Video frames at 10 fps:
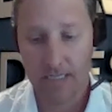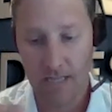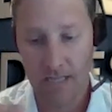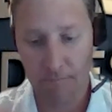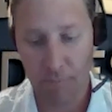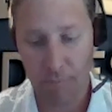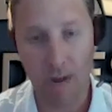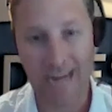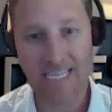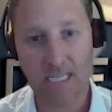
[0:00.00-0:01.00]
the
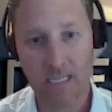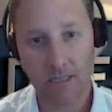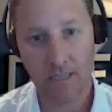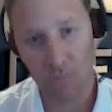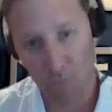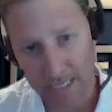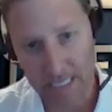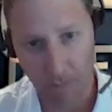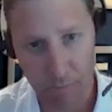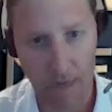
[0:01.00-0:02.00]
price, the
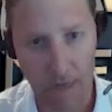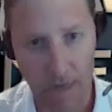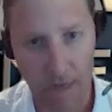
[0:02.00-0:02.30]
retail price,